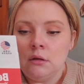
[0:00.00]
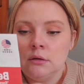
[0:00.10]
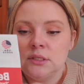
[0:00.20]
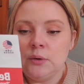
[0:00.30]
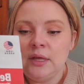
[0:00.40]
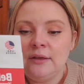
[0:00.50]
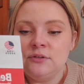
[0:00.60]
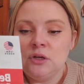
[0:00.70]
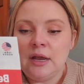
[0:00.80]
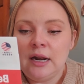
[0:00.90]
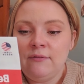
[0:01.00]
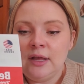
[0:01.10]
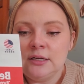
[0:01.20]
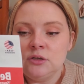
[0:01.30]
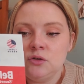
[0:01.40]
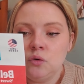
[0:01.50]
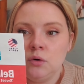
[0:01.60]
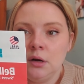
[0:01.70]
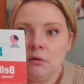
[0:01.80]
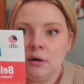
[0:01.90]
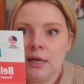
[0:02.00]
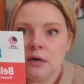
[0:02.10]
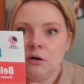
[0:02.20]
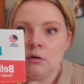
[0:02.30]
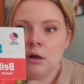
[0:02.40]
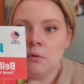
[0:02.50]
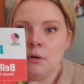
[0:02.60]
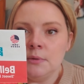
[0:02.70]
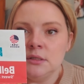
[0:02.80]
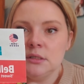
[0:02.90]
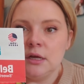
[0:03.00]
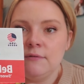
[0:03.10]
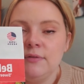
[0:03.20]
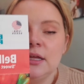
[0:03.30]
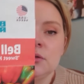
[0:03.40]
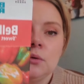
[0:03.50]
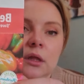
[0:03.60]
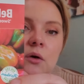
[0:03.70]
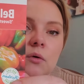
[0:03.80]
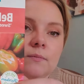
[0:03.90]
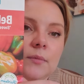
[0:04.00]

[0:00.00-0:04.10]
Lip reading: So it gives you kind of like a tutorial on how to grow them and stuff. That's really cool.